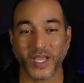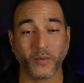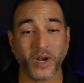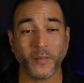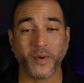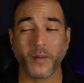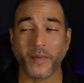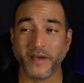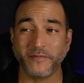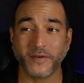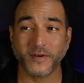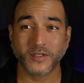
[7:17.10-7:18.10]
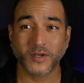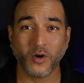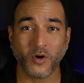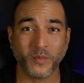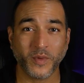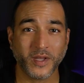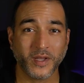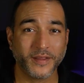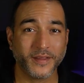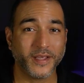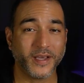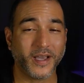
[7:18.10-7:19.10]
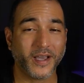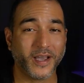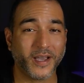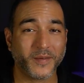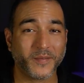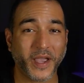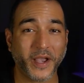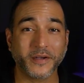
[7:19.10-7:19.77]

Yeah, when I bought my first home, the